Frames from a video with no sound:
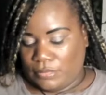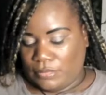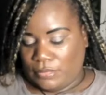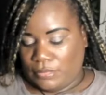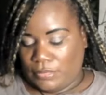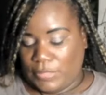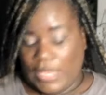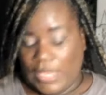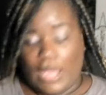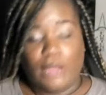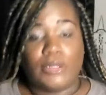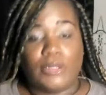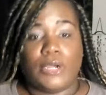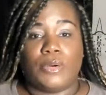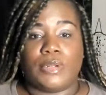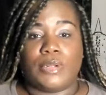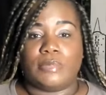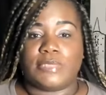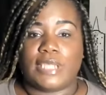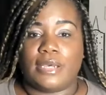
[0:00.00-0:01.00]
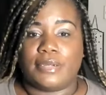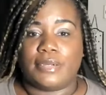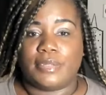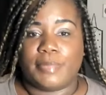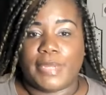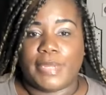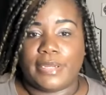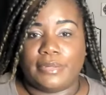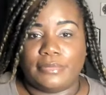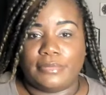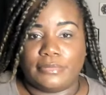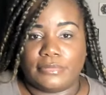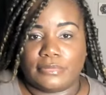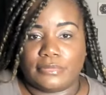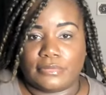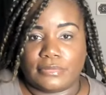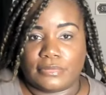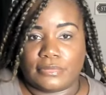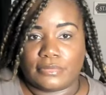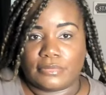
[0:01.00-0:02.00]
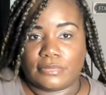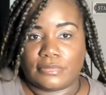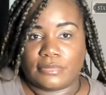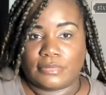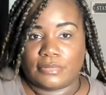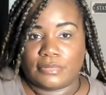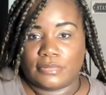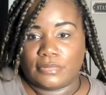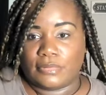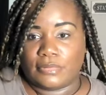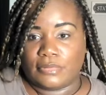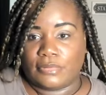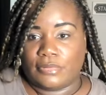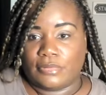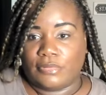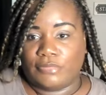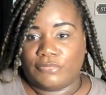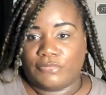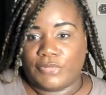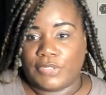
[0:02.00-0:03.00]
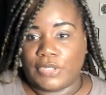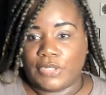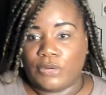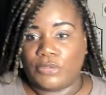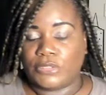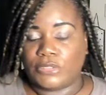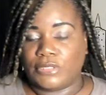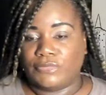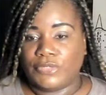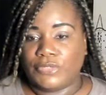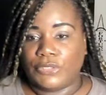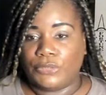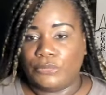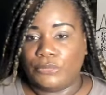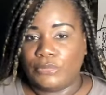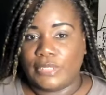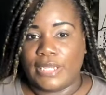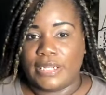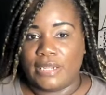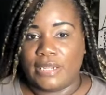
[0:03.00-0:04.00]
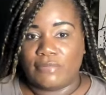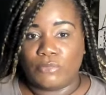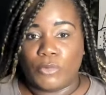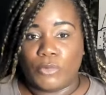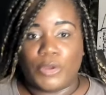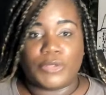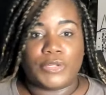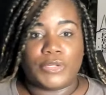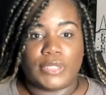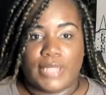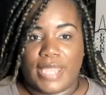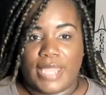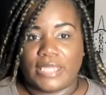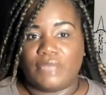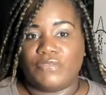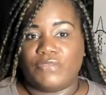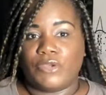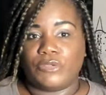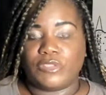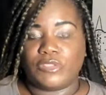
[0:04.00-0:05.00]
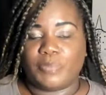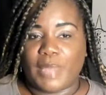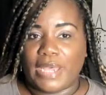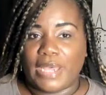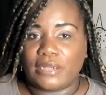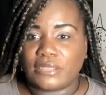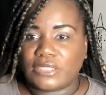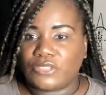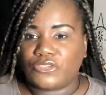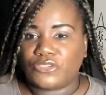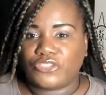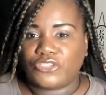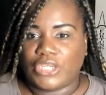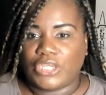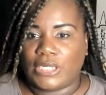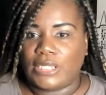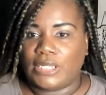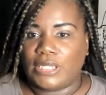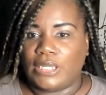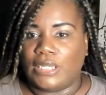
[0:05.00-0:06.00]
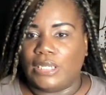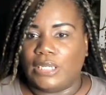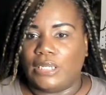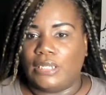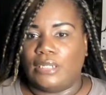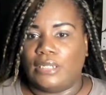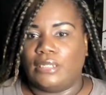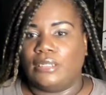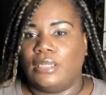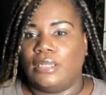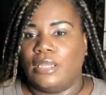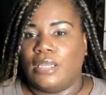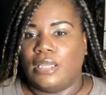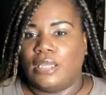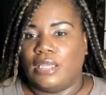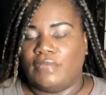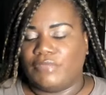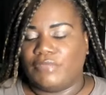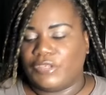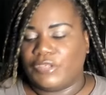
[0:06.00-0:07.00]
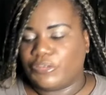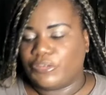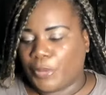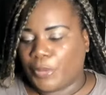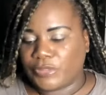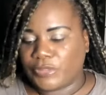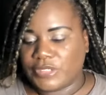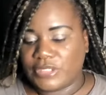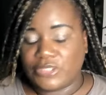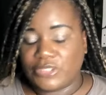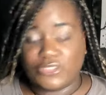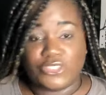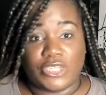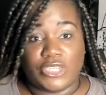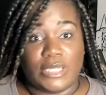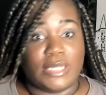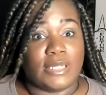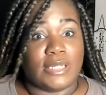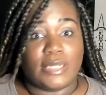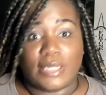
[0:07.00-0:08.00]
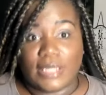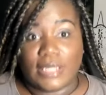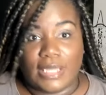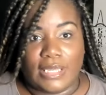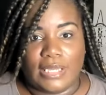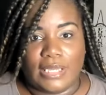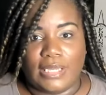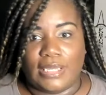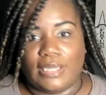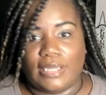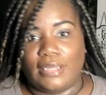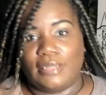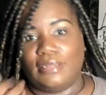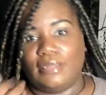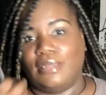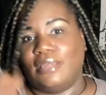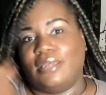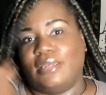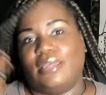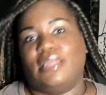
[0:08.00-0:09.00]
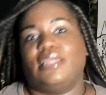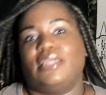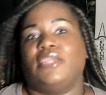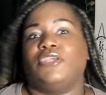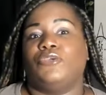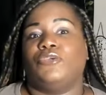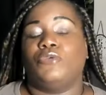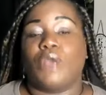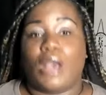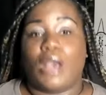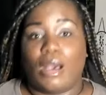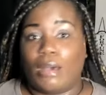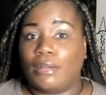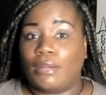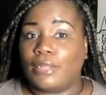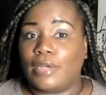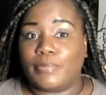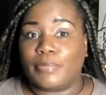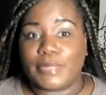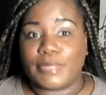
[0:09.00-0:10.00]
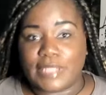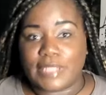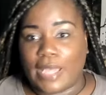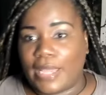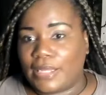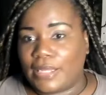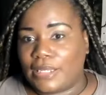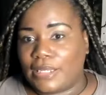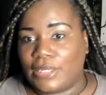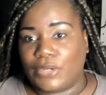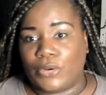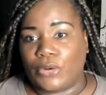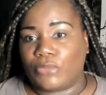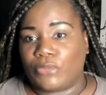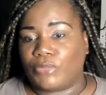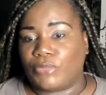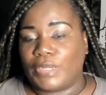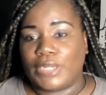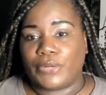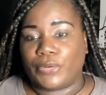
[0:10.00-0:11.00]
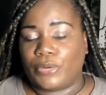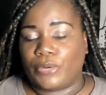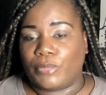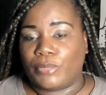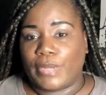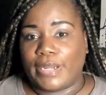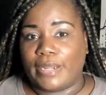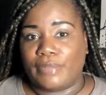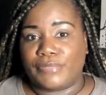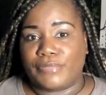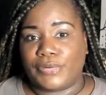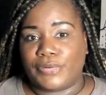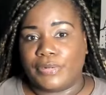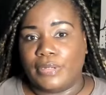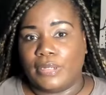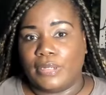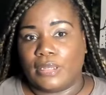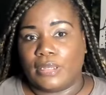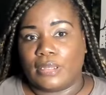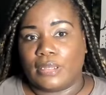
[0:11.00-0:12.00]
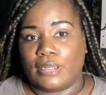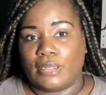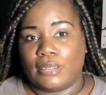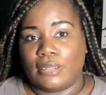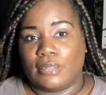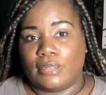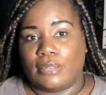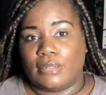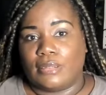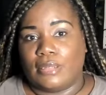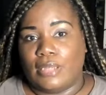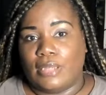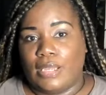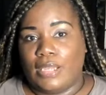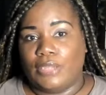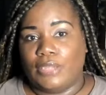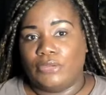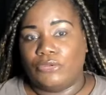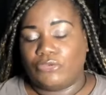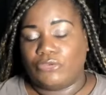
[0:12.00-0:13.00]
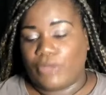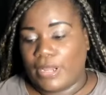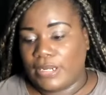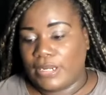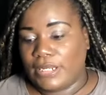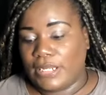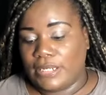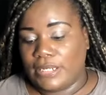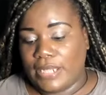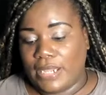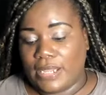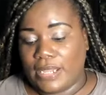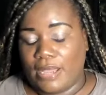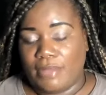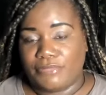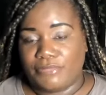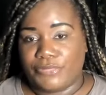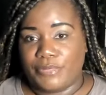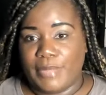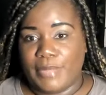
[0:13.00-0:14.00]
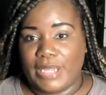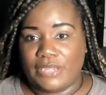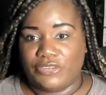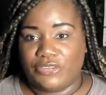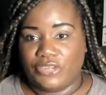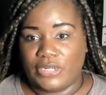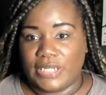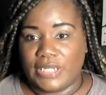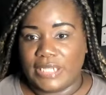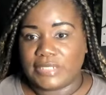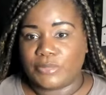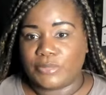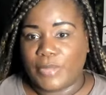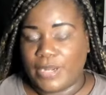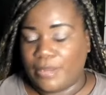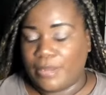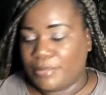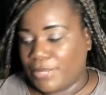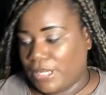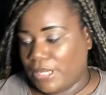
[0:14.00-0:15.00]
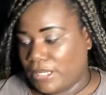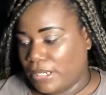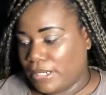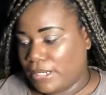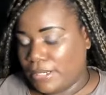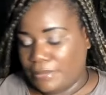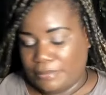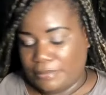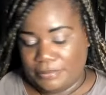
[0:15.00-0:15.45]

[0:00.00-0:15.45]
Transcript: Y'all know what I'm talking about. For those of you that have wondered, like if your spouse is cheating, if this person is cheating again, and then you call up a psychic or a reader or whatever, and you try to get that confirmation, that's what I'm picking up.